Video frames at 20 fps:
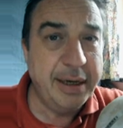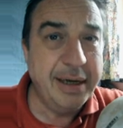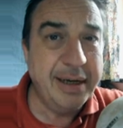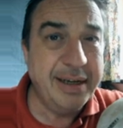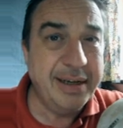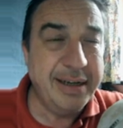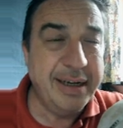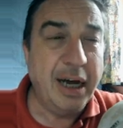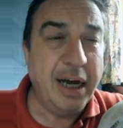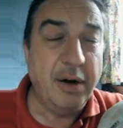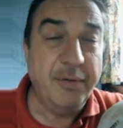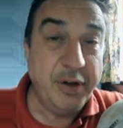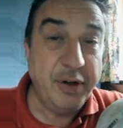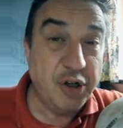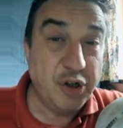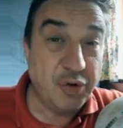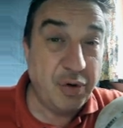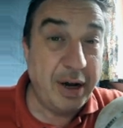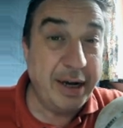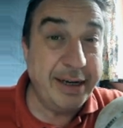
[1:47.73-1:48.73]
Now, if you
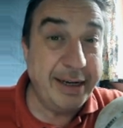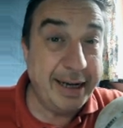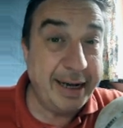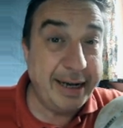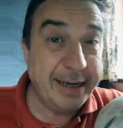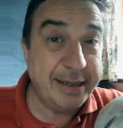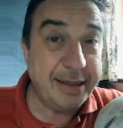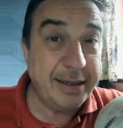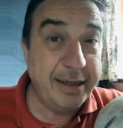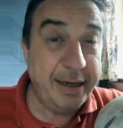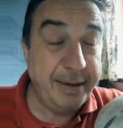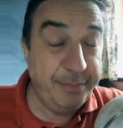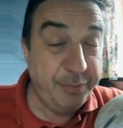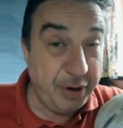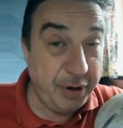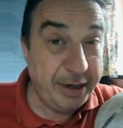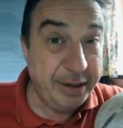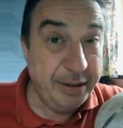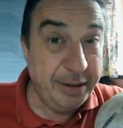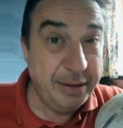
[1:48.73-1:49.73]
tried that in
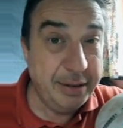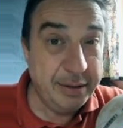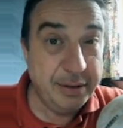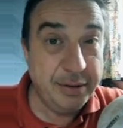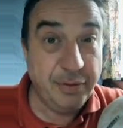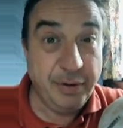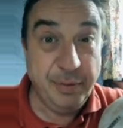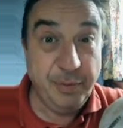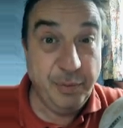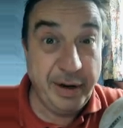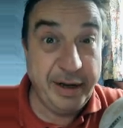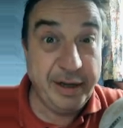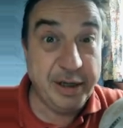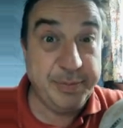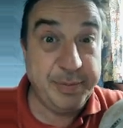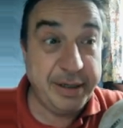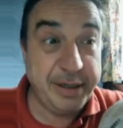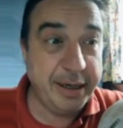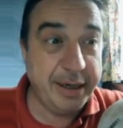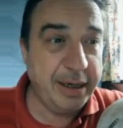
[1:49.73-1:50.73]
Britain, or in Wales
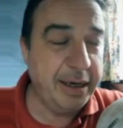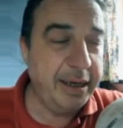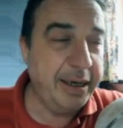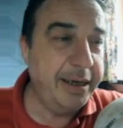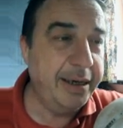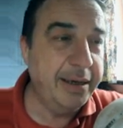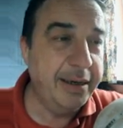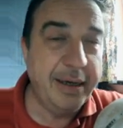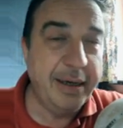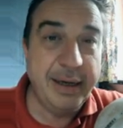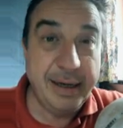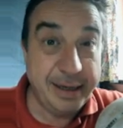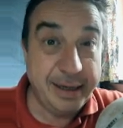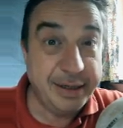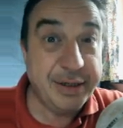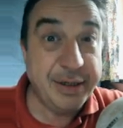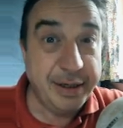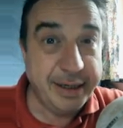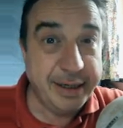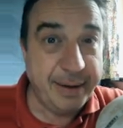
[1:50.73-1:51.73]
particularly,
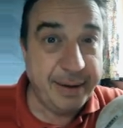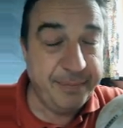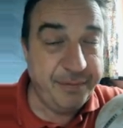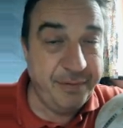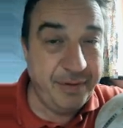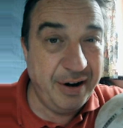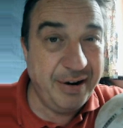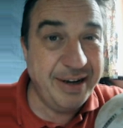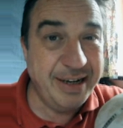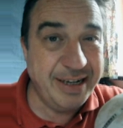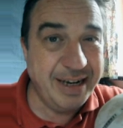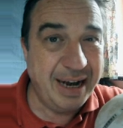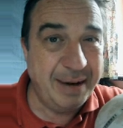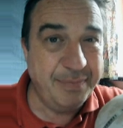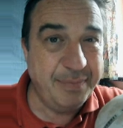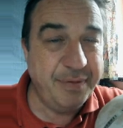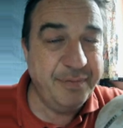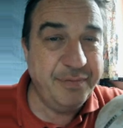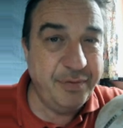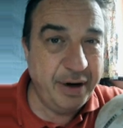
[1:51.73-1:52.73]
it's going to get very
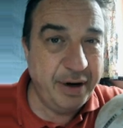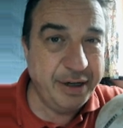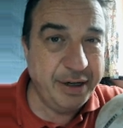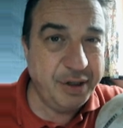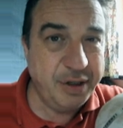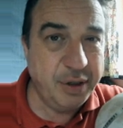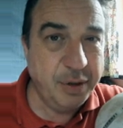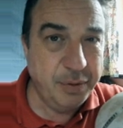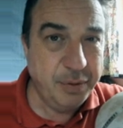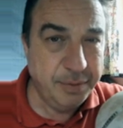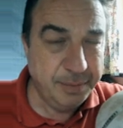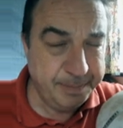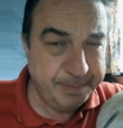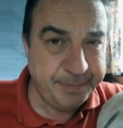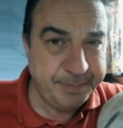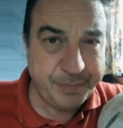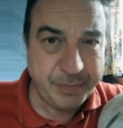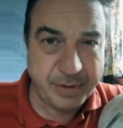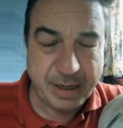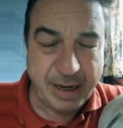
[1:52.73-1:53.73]
damp very soon
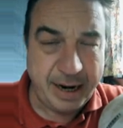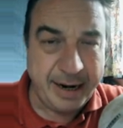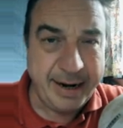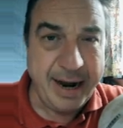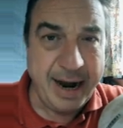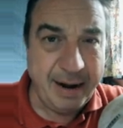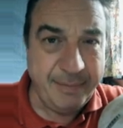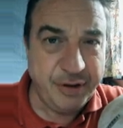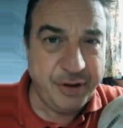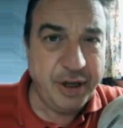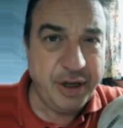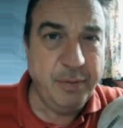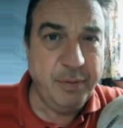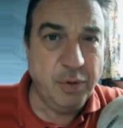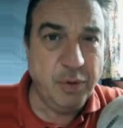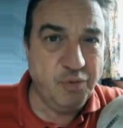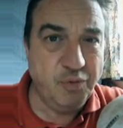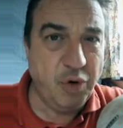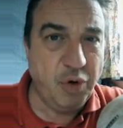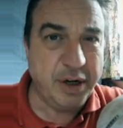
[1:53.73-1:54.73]
and everything
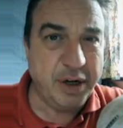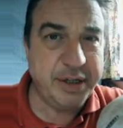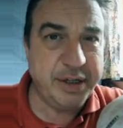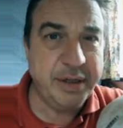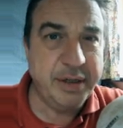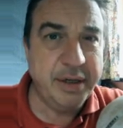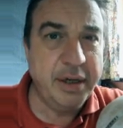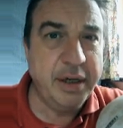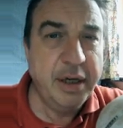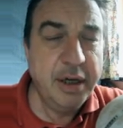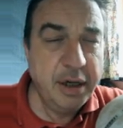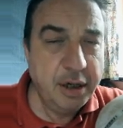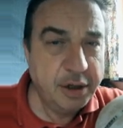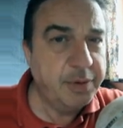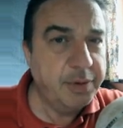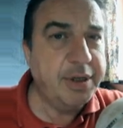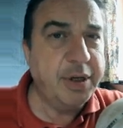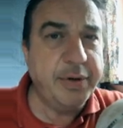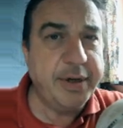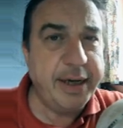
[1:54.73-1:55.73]
will rot. So
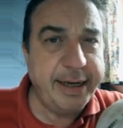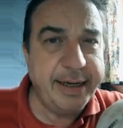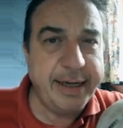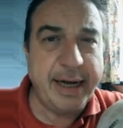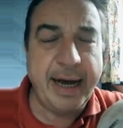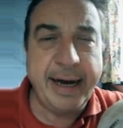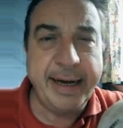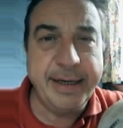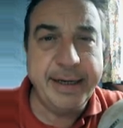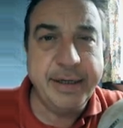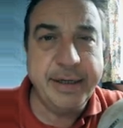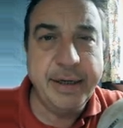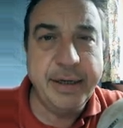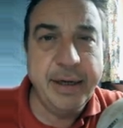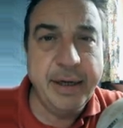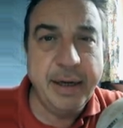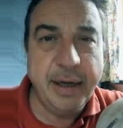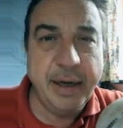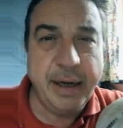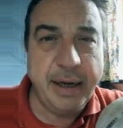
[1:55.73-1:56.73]
it's okay to hide
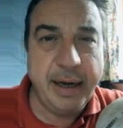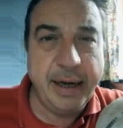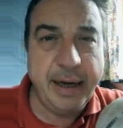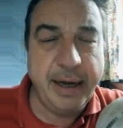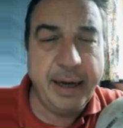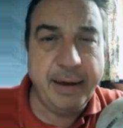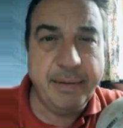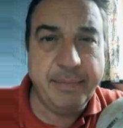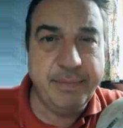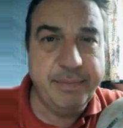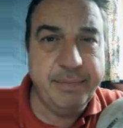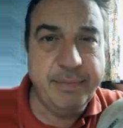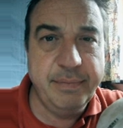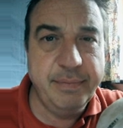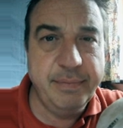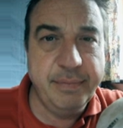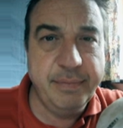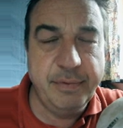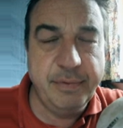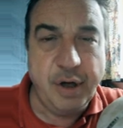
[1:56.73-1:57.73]

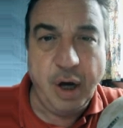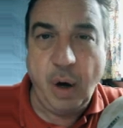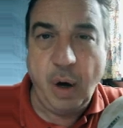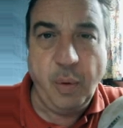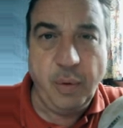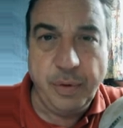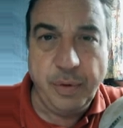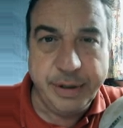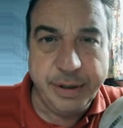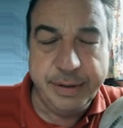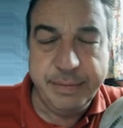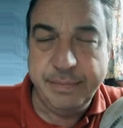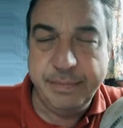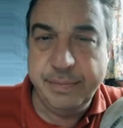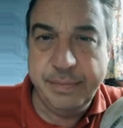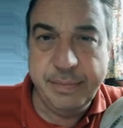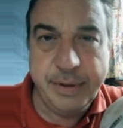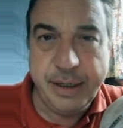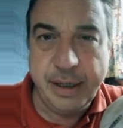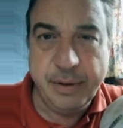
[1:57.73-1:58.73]
gold
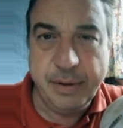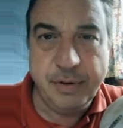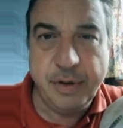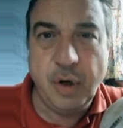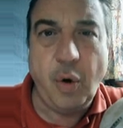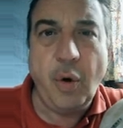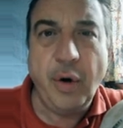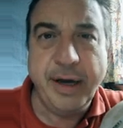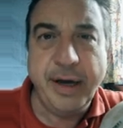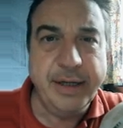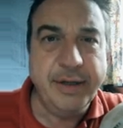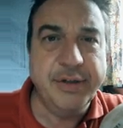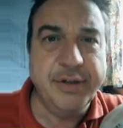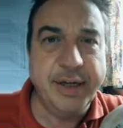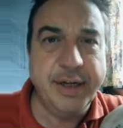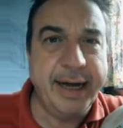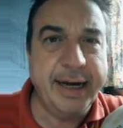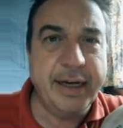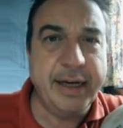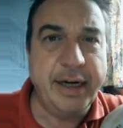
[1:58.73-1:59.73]
and, coins
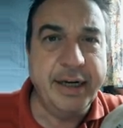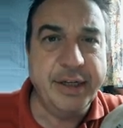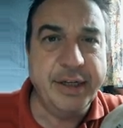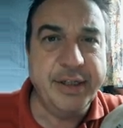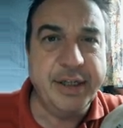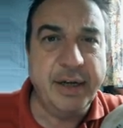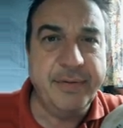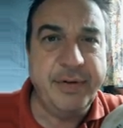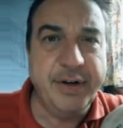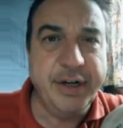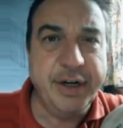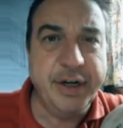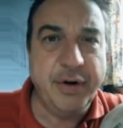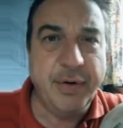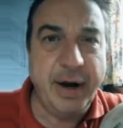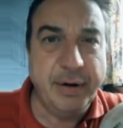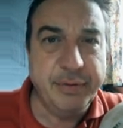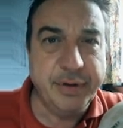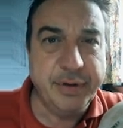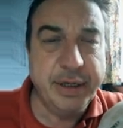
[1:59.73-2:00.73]
and that kind of stuff
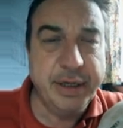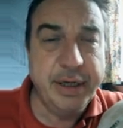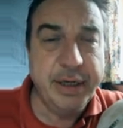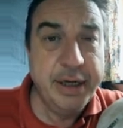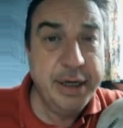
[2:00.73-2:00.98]
underground.